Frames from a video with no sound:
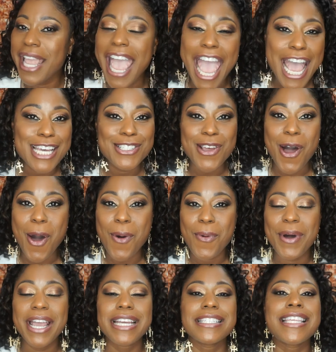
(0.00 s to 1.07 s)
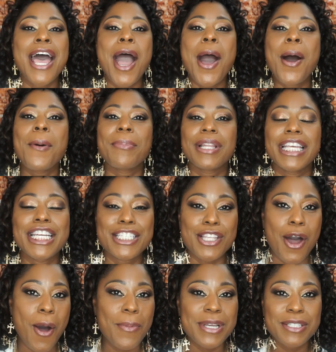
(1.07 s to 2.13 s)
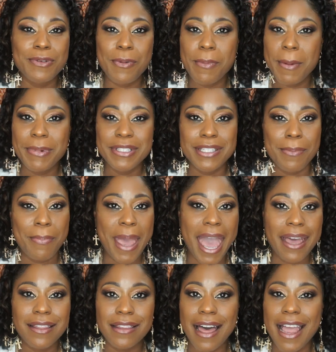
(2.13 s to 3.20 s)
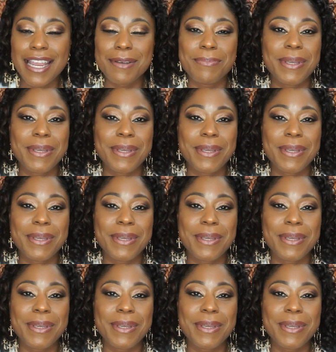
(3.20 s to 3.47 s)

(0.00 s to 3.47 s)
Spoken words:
As always, please always remember to pack light,